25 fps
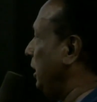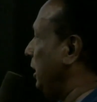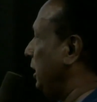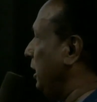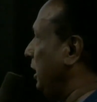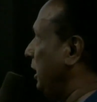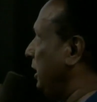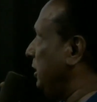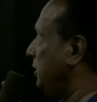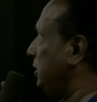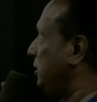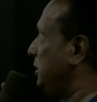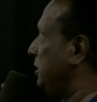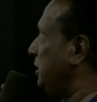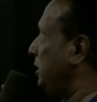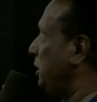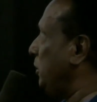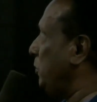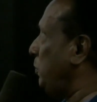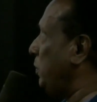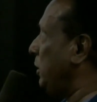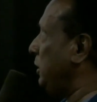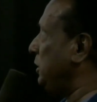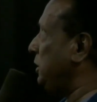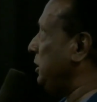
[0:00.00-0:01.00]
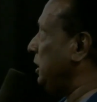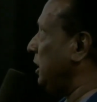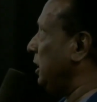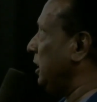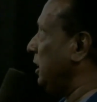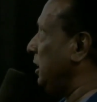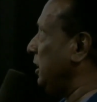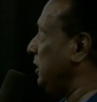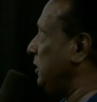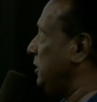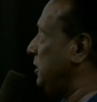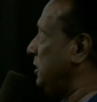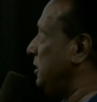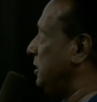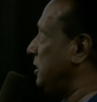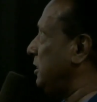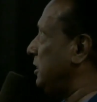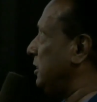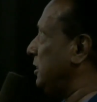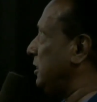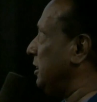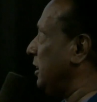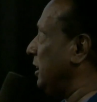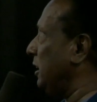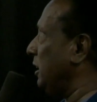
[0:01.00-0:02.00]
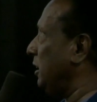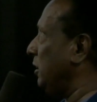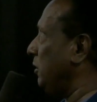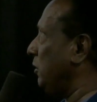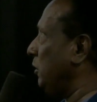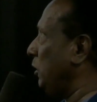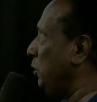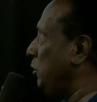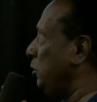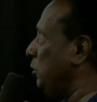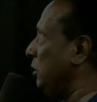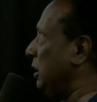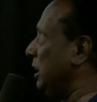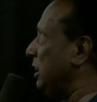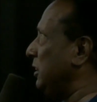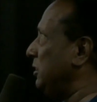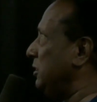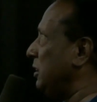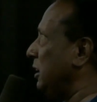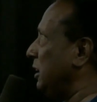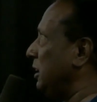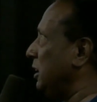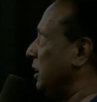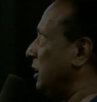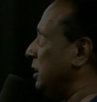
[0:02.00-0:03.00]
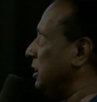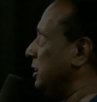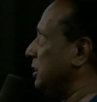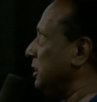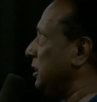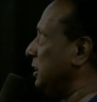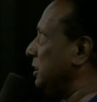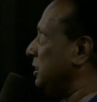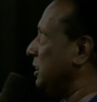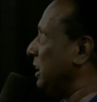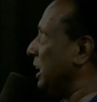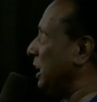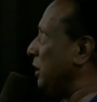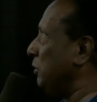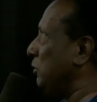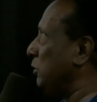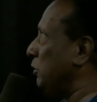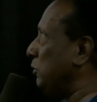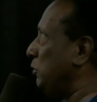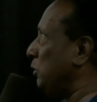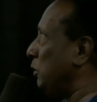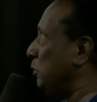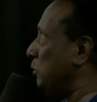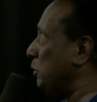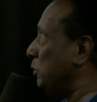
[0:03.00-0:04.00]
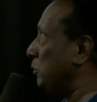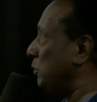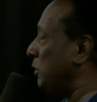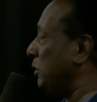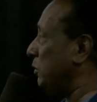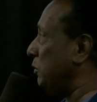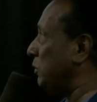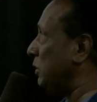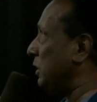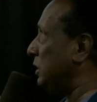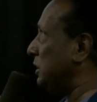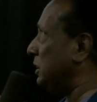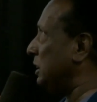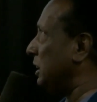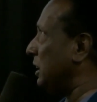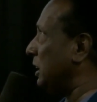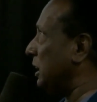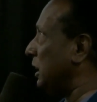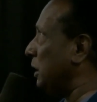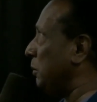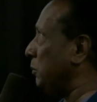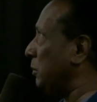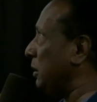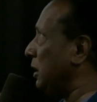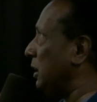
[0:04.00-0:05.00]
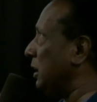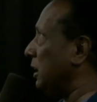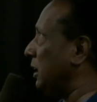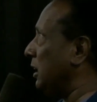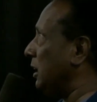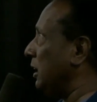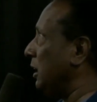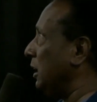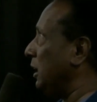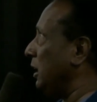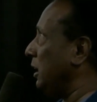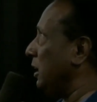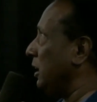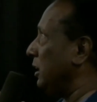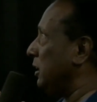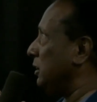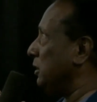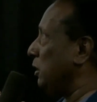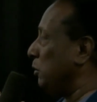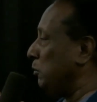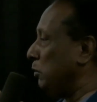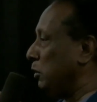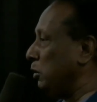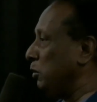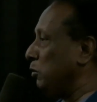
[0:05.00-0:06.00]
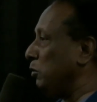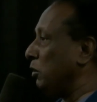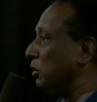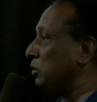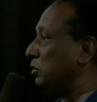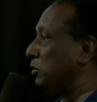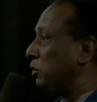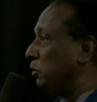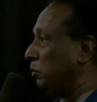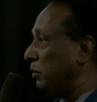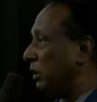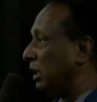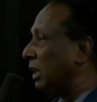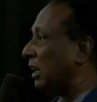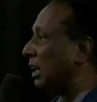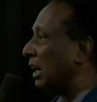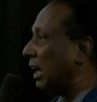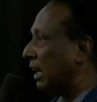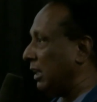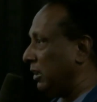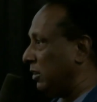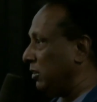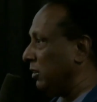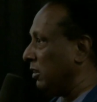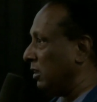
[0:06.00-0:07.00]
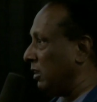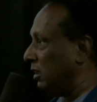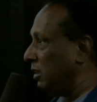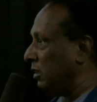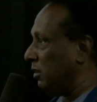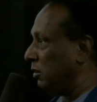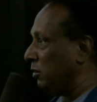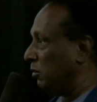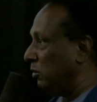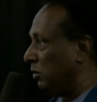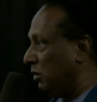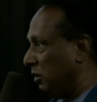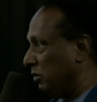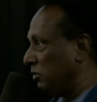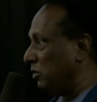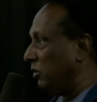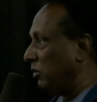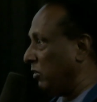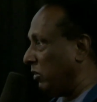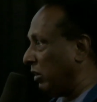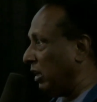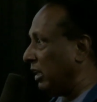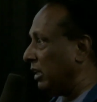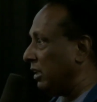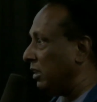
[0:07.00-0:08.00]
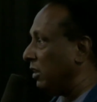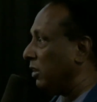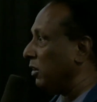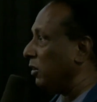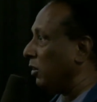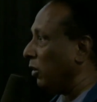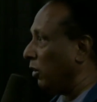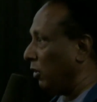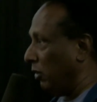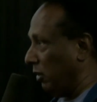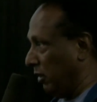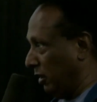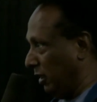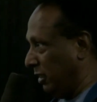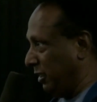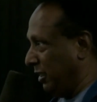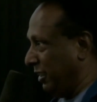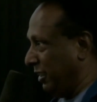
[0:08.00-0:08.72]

his depression is, how do I say, this kind of a form of depression. Someone who wants to be a writer who doesn't write at all.